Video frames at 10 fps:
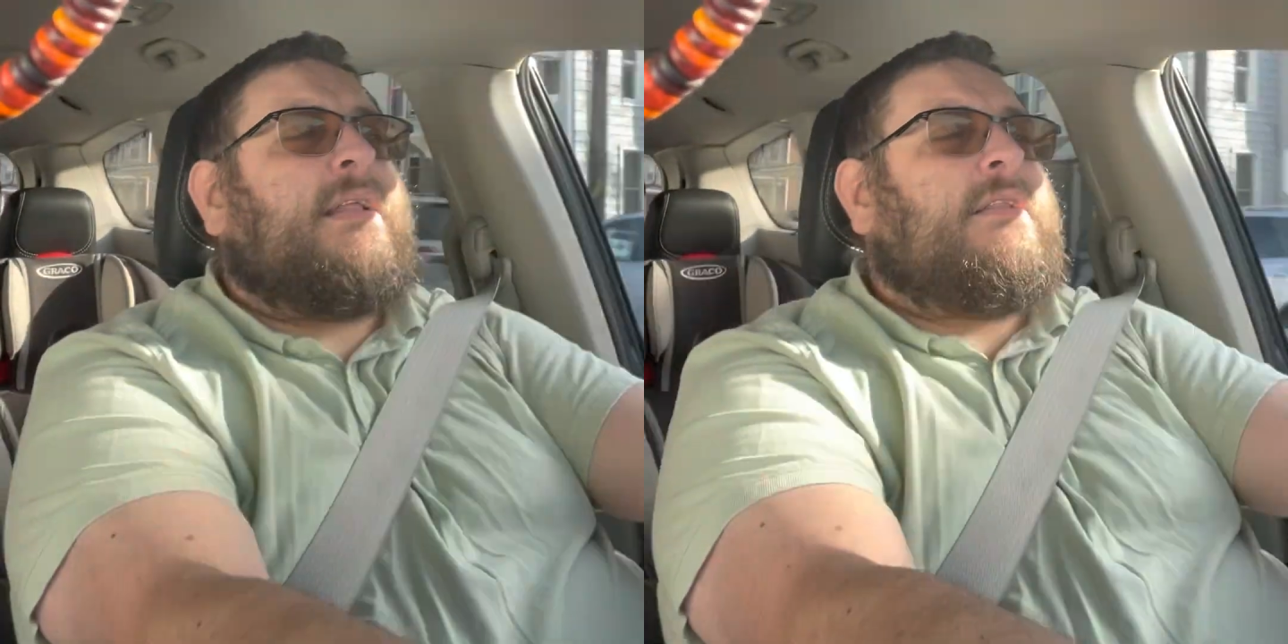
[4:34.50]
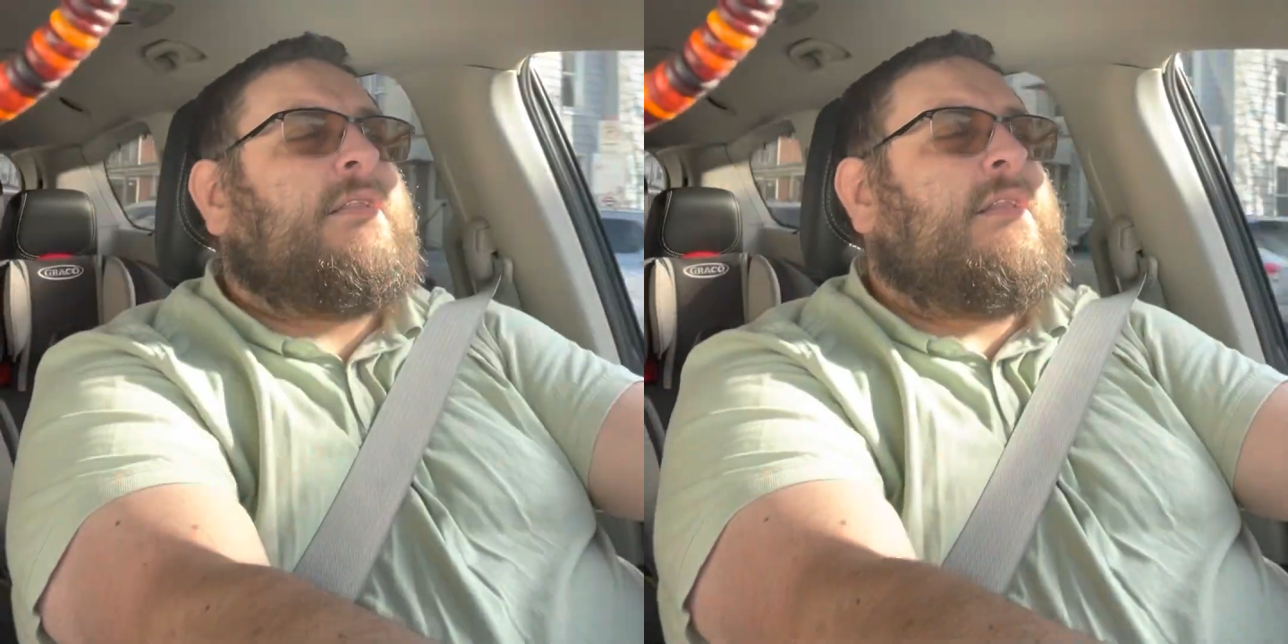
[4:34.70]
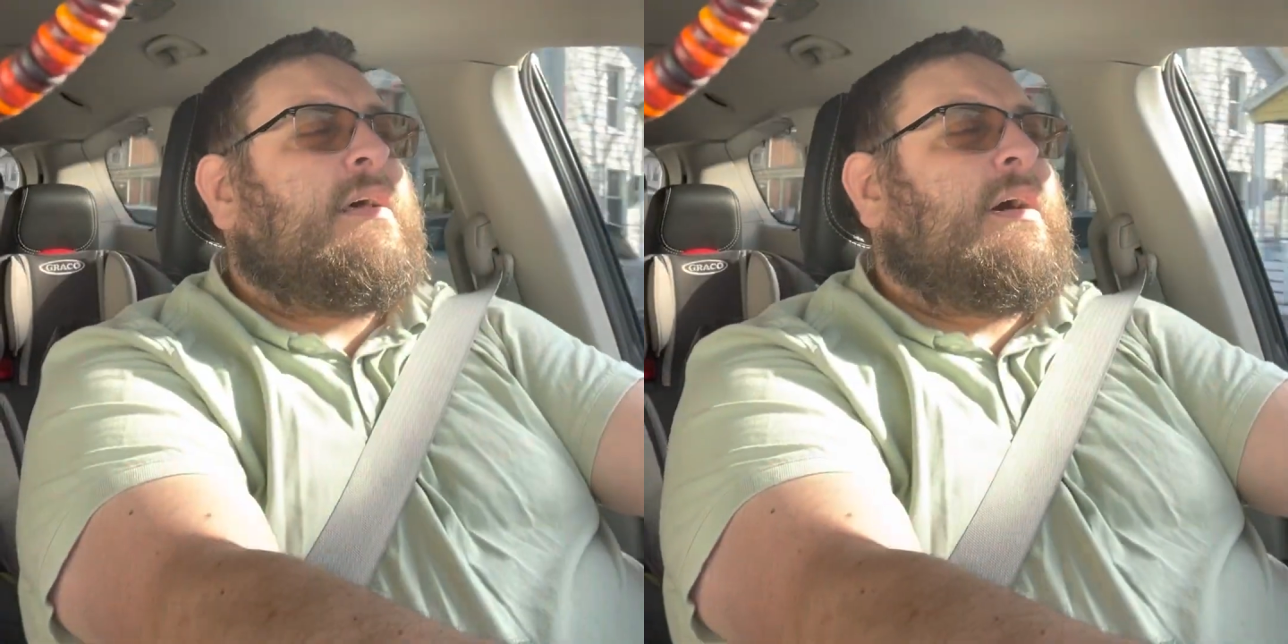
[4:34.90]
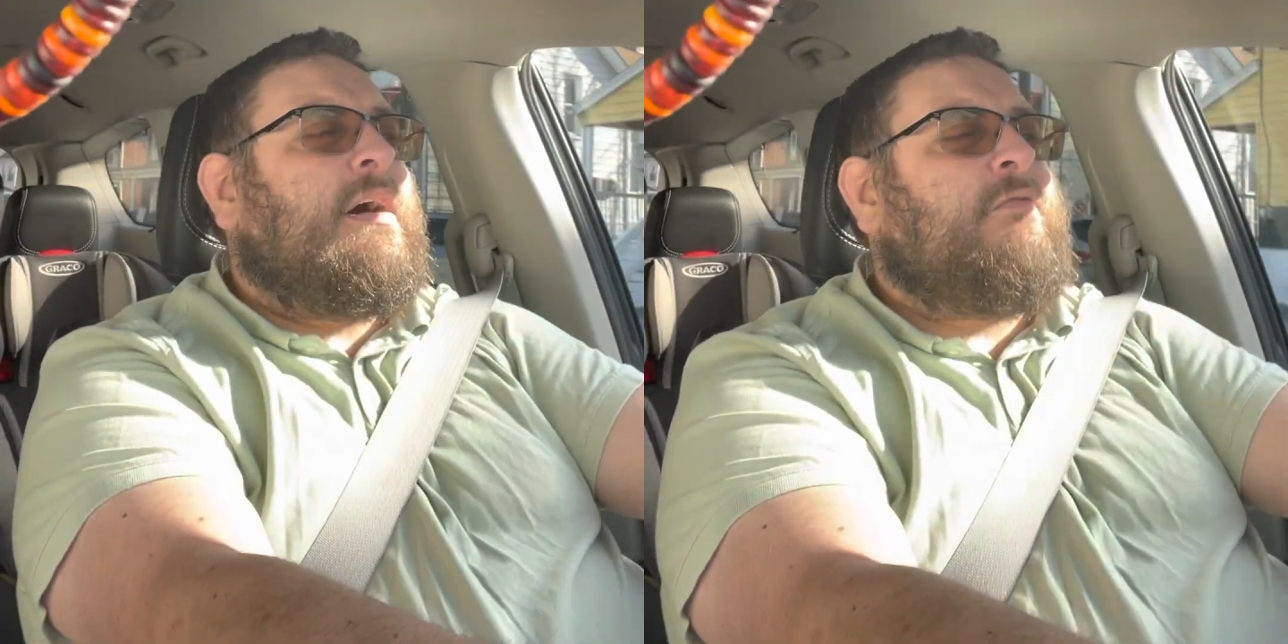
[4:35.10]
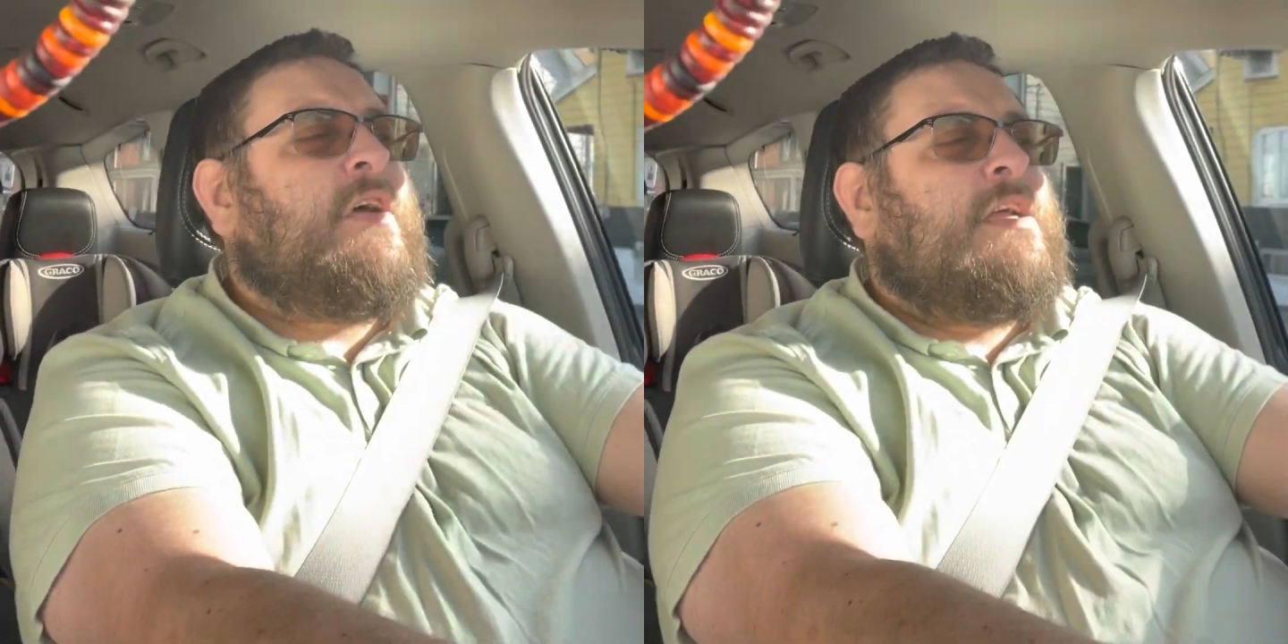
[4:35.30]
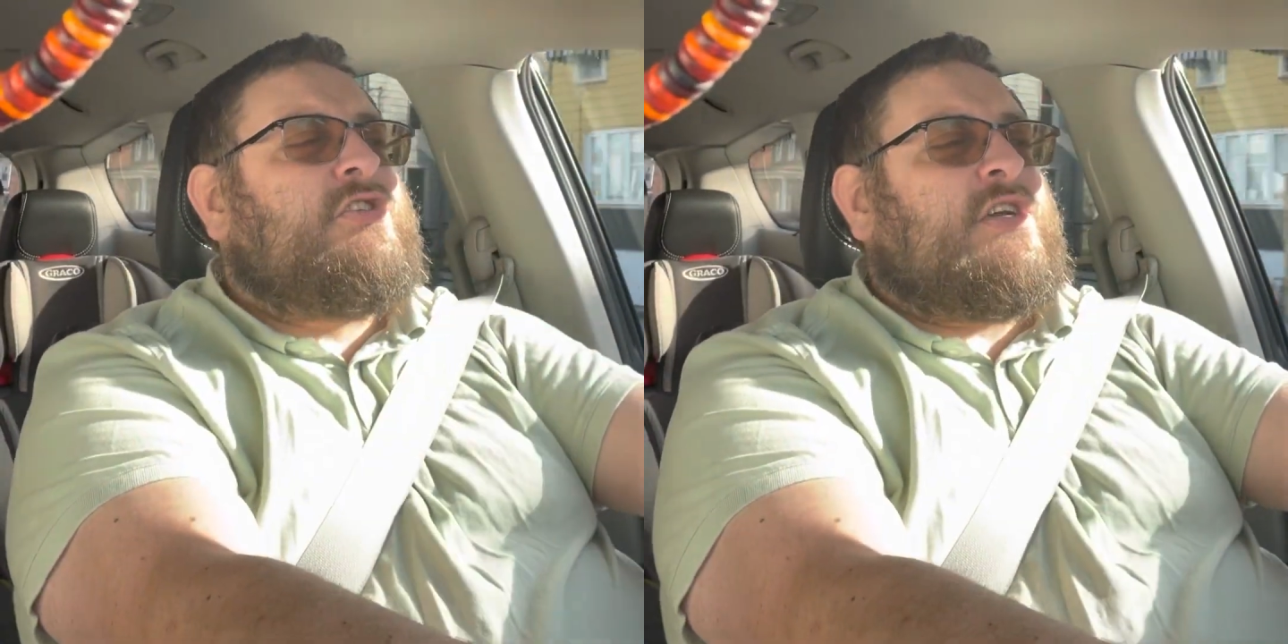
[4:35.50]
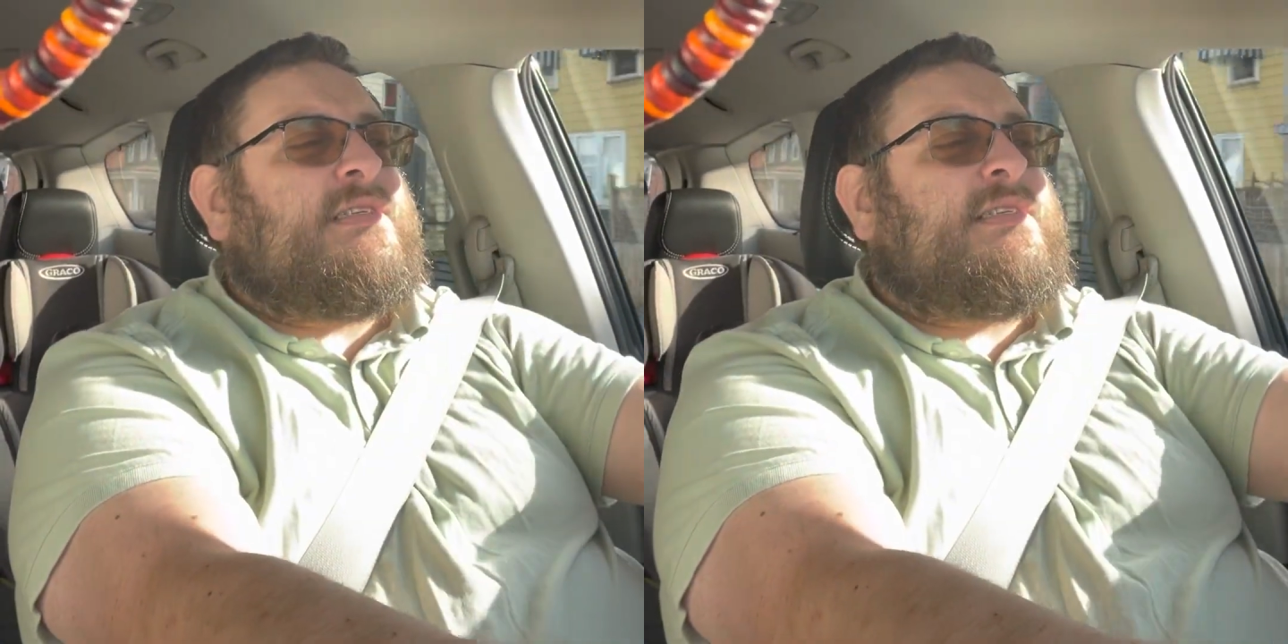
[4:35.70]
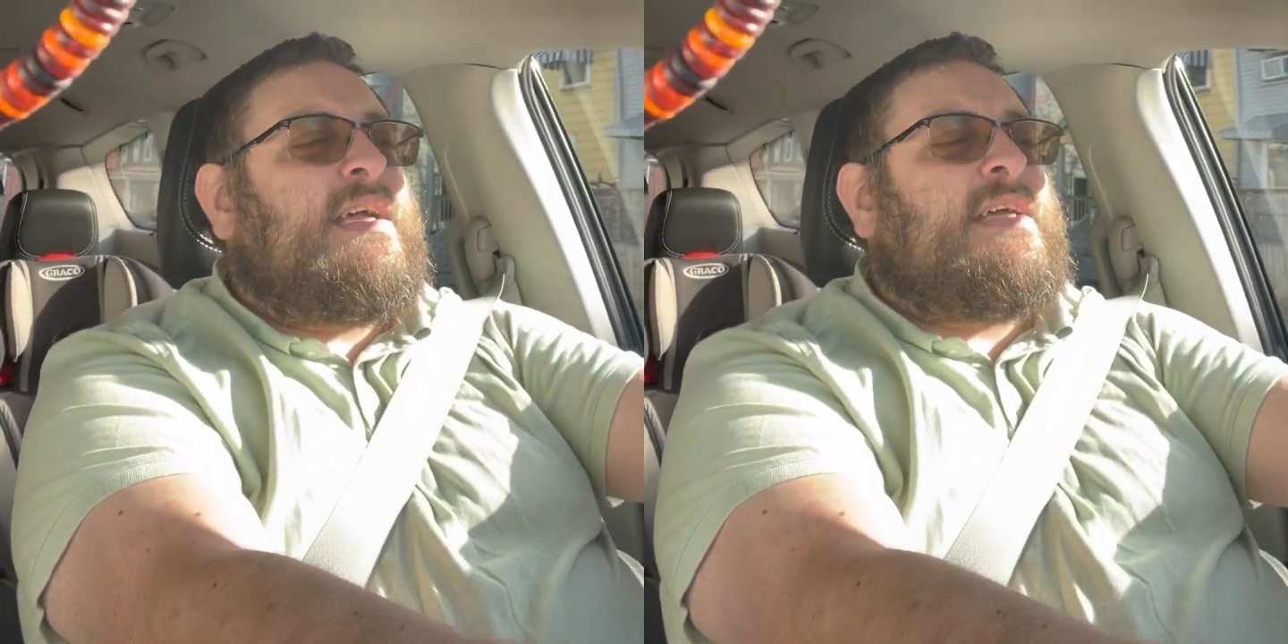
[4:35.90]
love
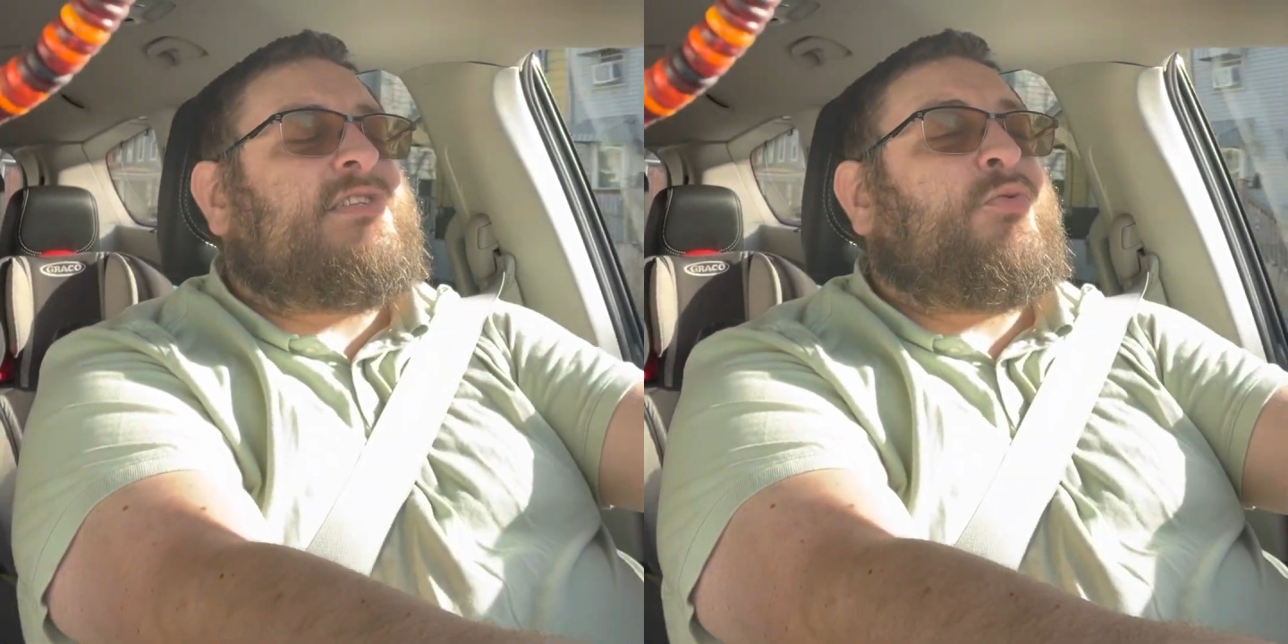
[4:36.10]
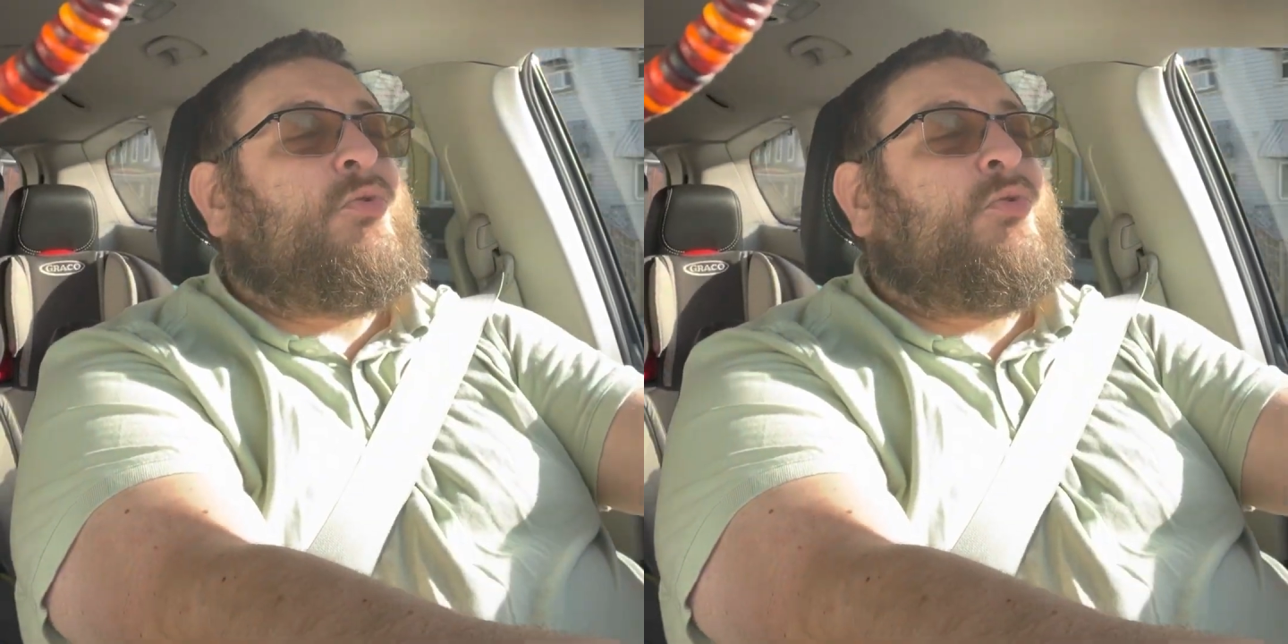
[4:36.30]
just as